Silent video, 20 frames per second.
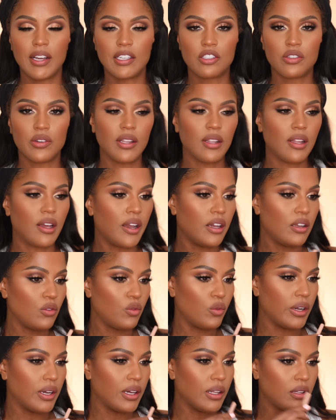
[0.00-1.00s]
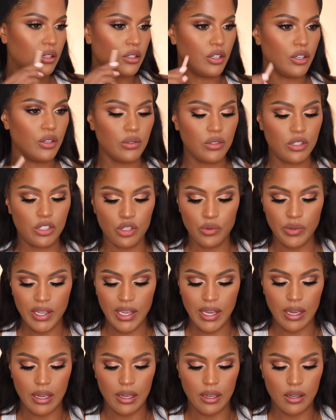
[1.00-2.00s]
All right, so I lined with Nude 2
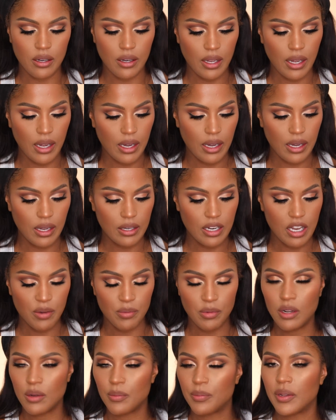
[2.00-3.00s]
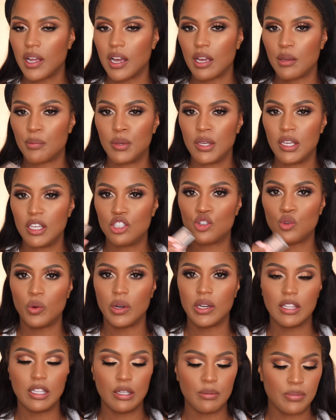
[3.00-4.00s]
again, and now I'm gonna apply Peach
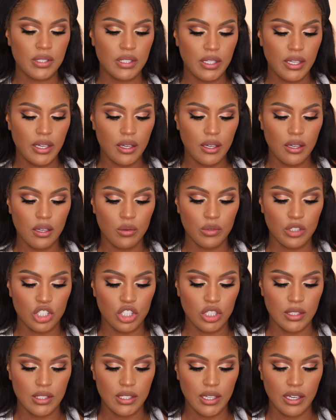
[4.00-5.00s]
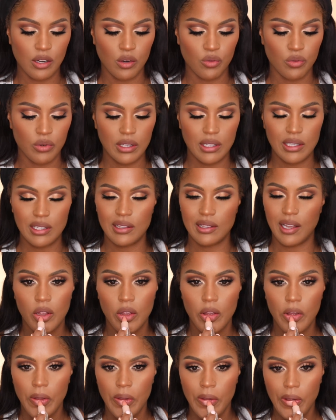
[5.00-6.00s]
1 lipstick, which is like a really
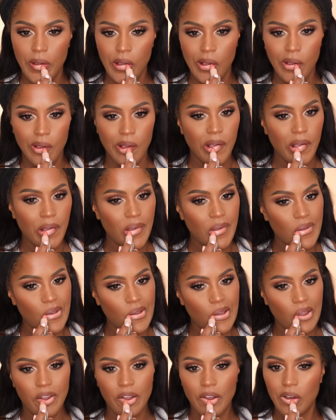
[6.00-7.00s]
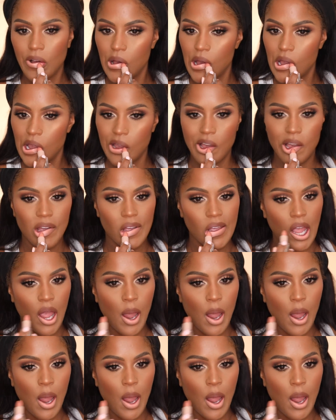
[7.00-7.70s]
light nude peachy shade. Oh yeah.